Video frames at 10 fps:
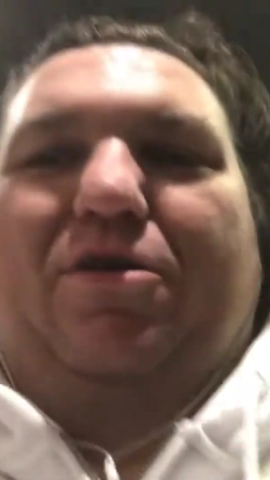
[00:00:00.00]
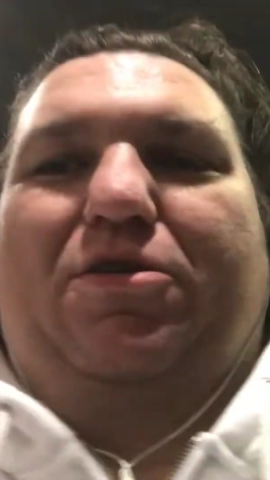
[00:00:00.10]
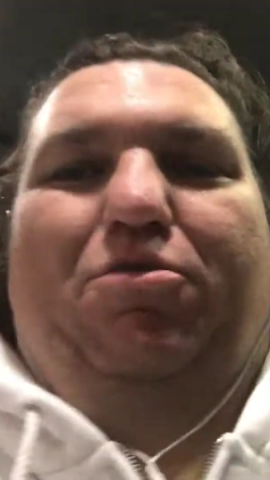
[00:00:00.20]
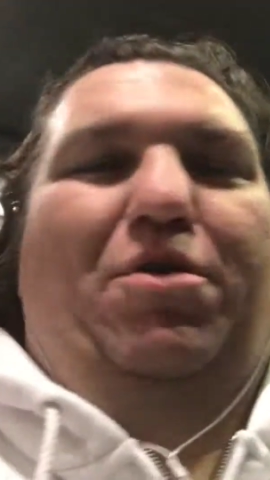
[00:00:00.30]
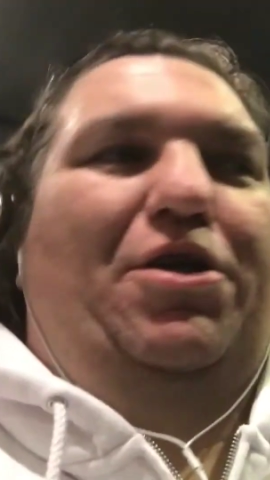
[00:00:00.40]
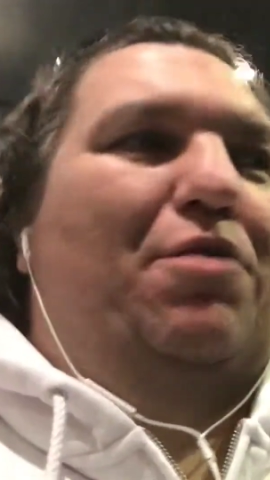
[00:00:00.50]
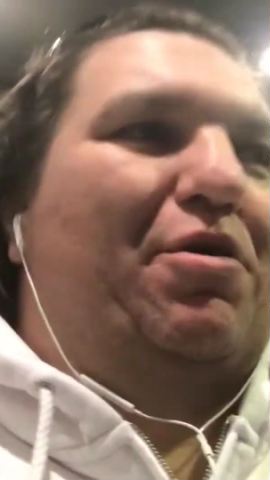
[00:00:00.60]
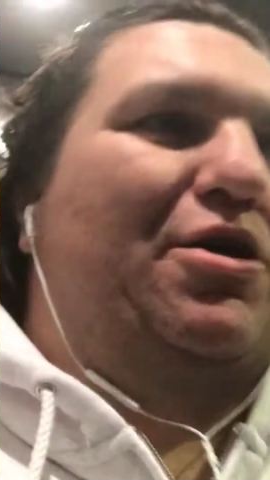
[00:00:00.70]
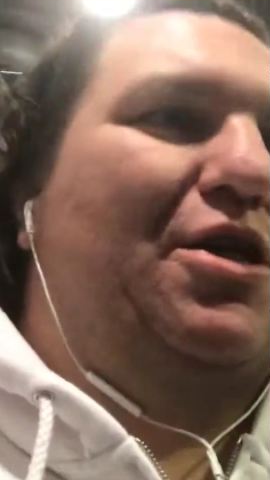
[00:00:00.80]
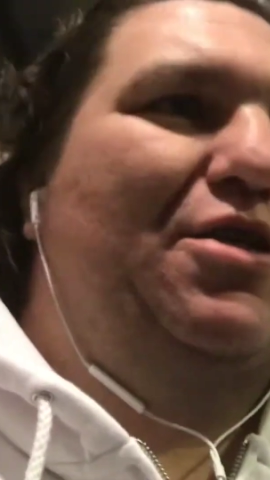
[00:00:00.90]
so my
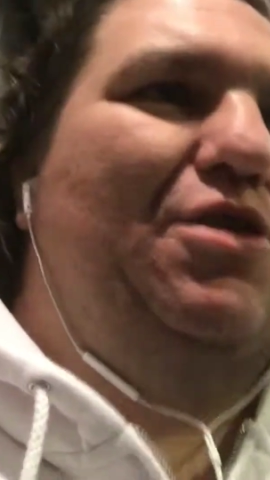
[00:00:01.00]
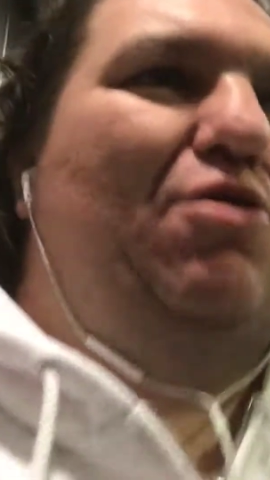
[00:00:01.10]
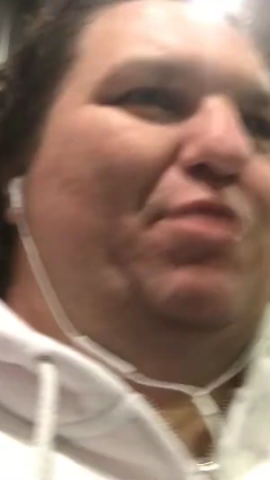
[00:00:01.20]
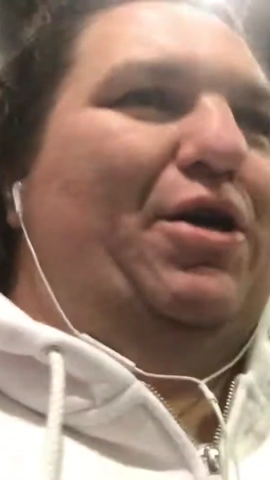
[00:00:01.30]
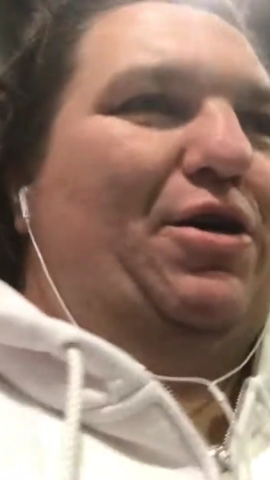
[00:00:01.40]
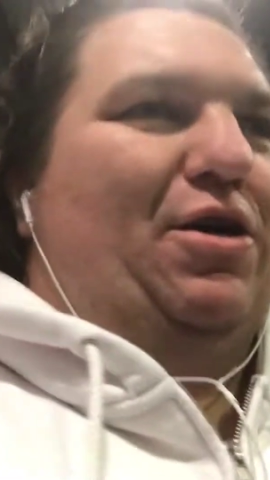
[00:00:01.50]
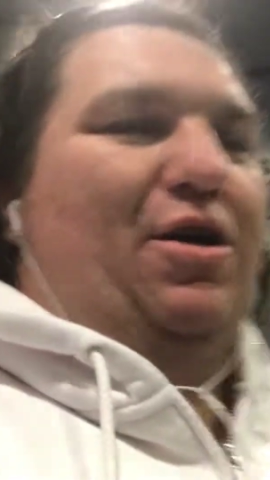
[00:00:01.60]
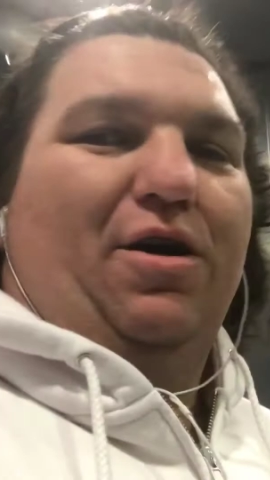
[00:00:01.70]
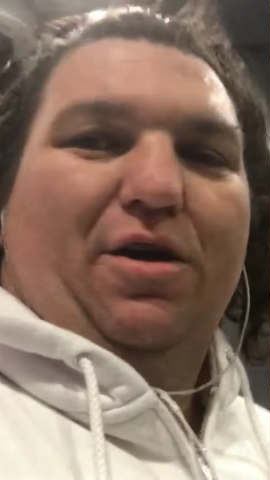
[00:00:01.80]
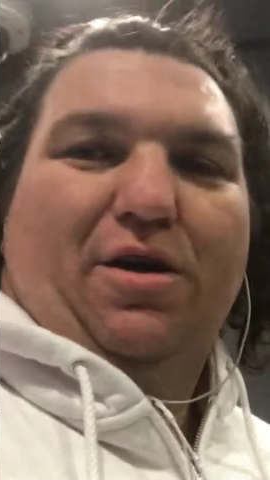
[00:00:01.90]
dumbass has to go back
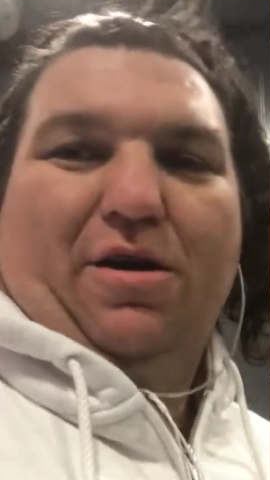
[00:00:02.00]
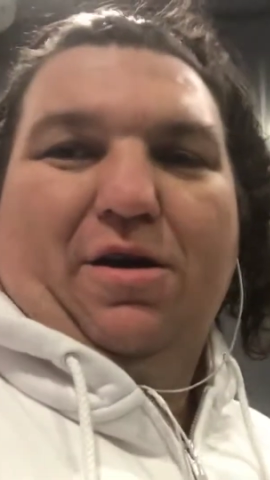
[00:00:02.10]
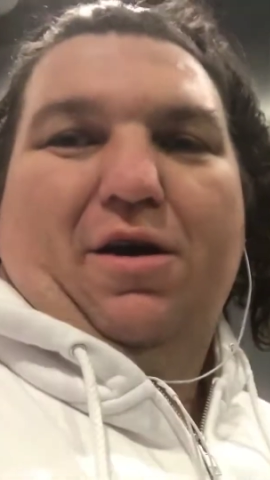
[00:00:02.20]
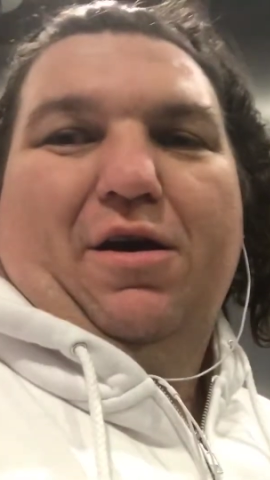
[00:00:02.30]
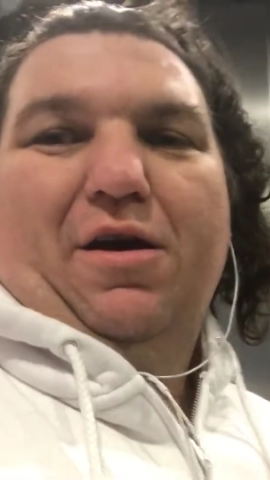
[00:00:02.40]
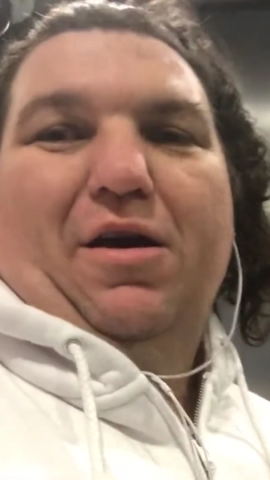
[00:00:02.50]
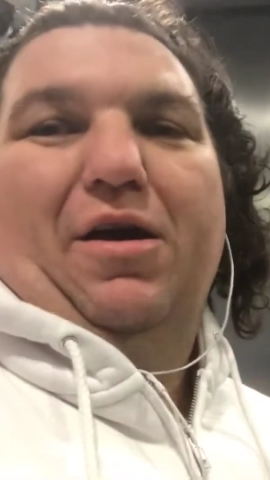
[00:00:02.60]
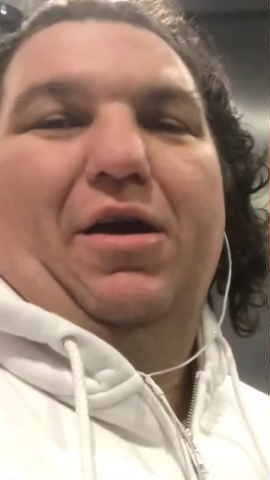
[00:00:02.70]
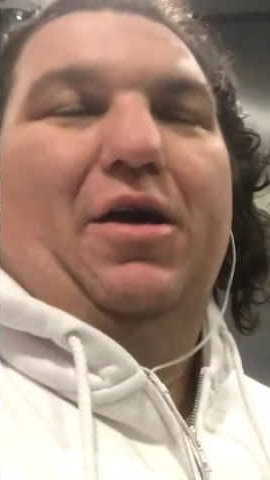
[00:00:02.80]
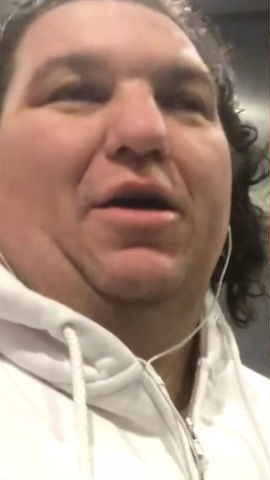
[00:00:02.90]

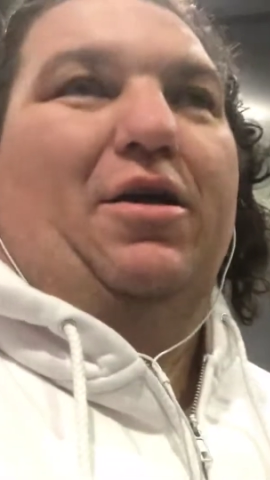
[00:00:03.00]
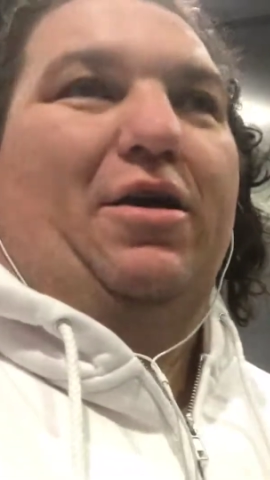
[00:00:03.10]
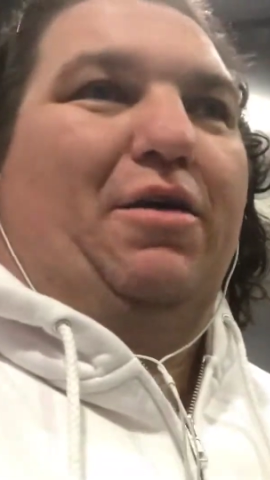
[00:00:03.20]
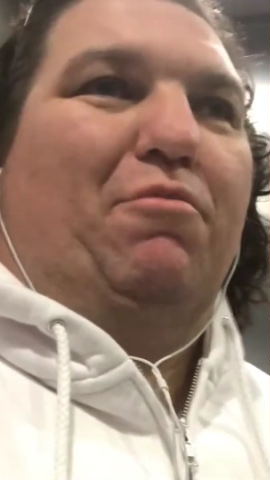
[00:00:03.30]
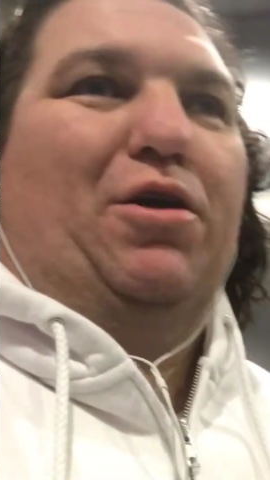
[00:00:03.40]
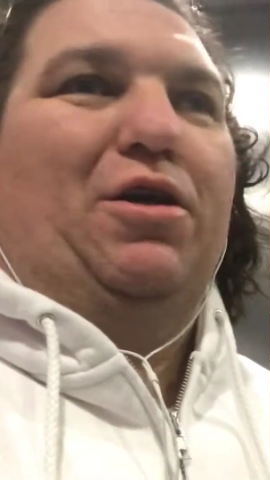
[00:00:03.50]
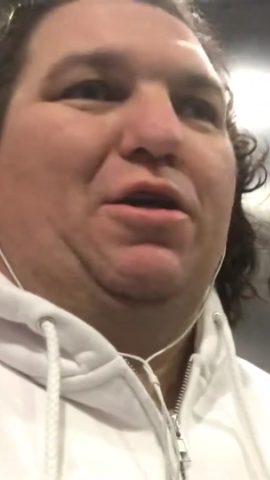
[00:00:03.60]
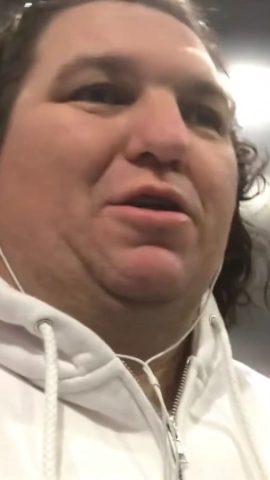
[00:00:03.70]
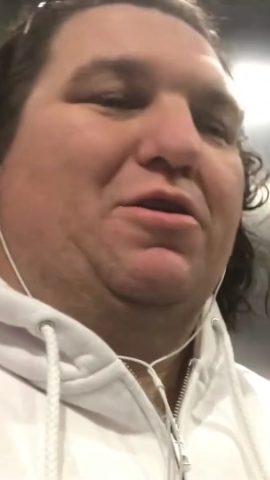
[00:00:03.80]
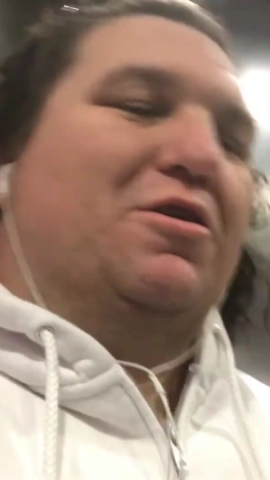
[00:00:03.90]
and get my
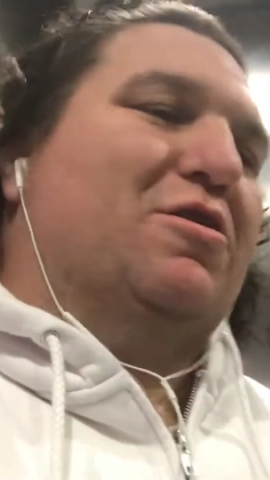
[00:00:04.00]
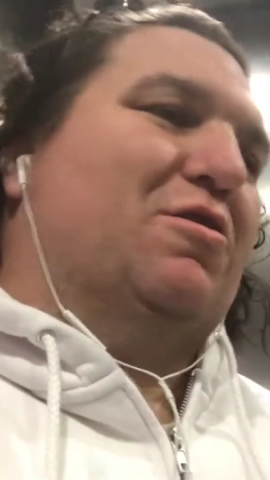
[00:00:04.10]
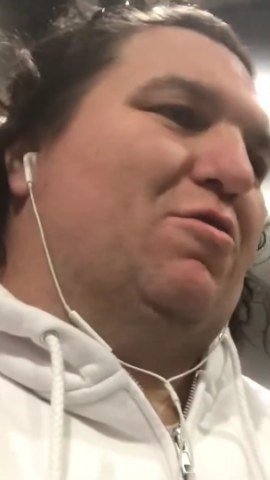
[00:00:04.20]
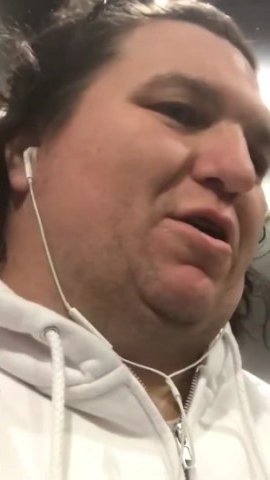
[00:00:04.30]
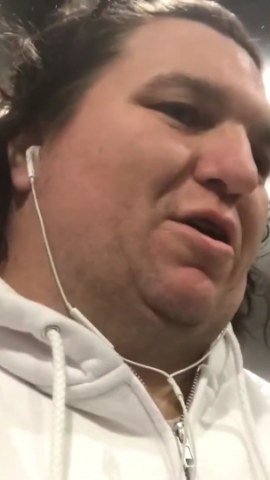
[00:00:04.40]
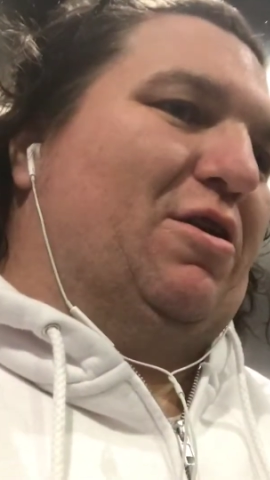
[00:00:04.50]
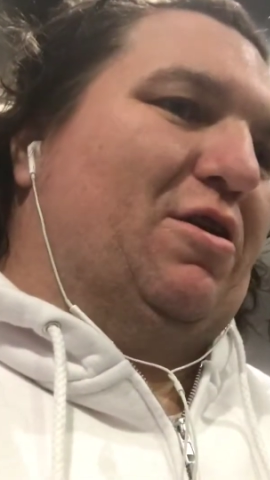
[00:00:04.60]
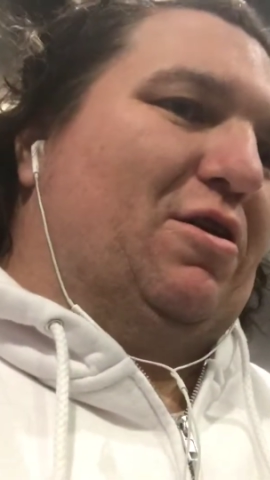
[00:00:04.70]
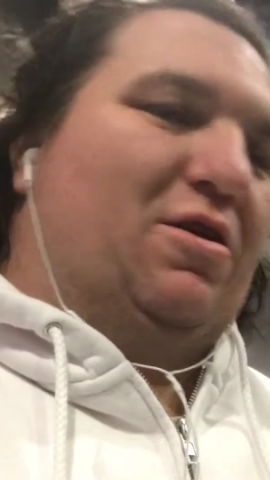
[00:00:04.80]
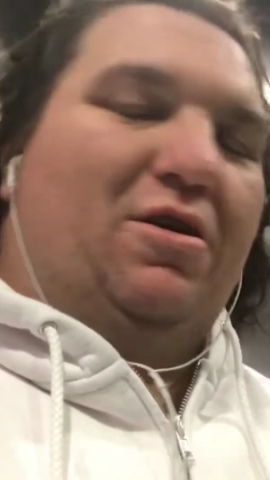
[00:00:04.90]
keys so I can
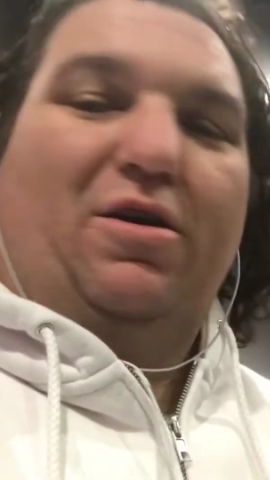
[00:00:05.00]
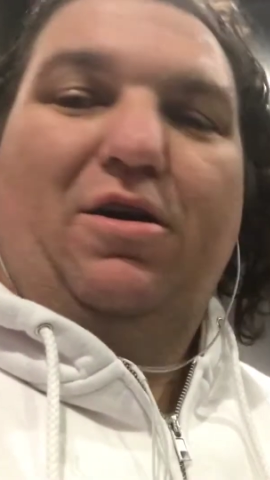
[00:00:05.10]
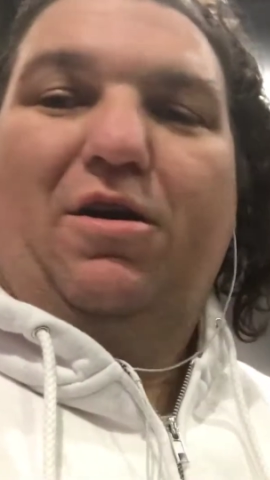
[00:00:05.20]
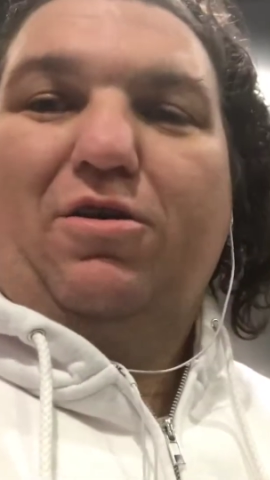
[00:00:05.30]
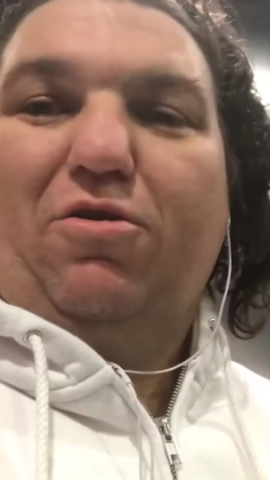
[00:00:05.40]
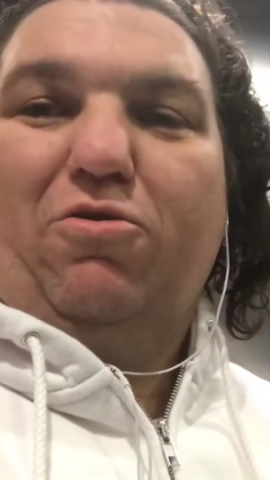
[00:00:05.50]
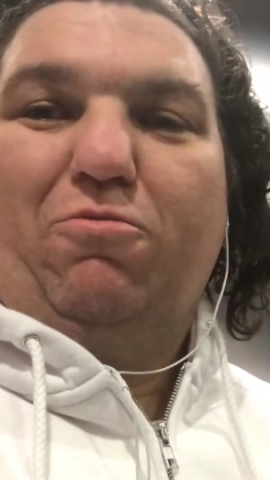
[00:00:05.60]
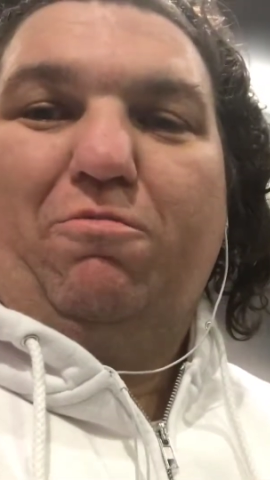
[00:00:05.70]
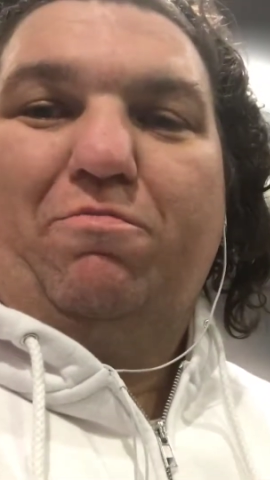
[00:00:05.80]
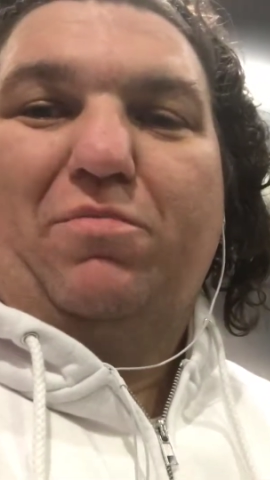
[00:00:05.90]
uh, go
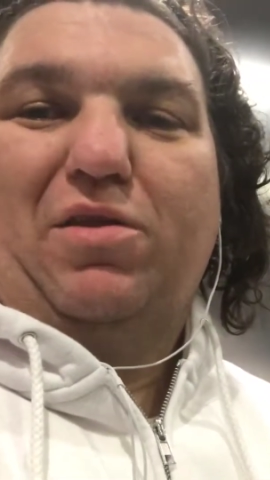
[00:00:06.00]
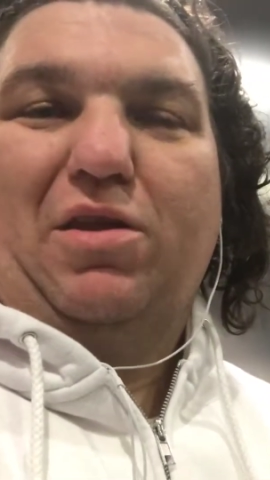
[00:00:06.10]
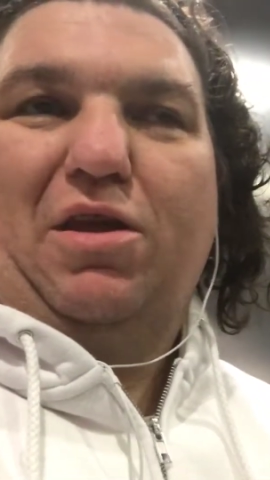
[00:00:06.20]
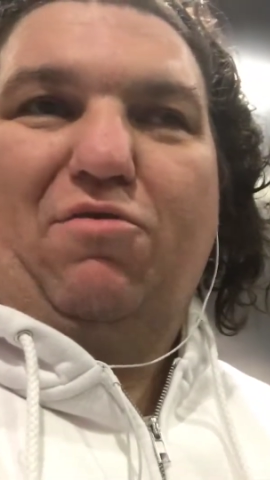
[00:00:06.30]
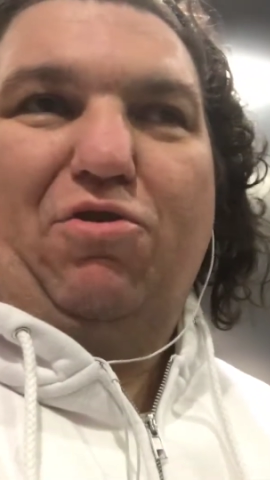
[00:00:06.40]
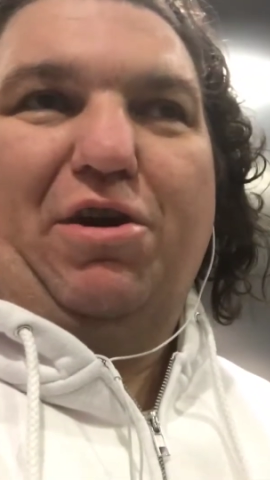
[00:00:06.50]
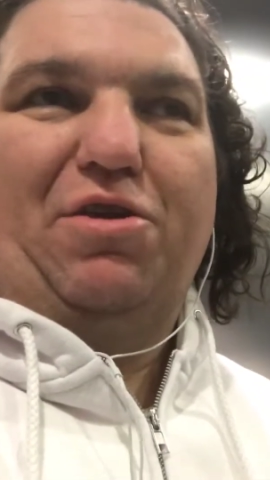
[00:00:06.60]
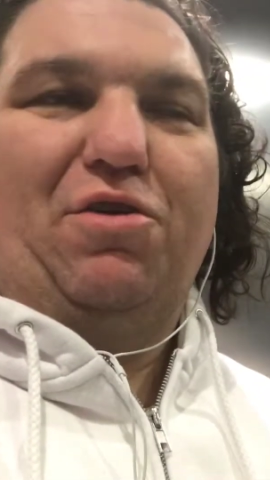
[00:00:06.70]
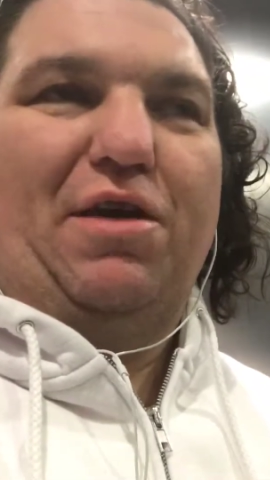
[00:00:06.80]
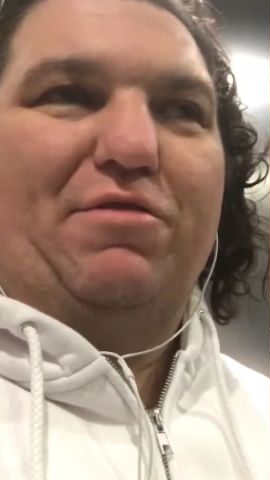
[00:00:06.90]
home, even though I
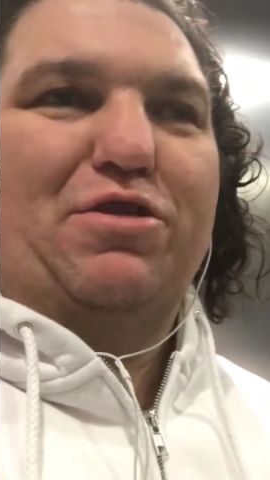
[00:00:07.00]
do have a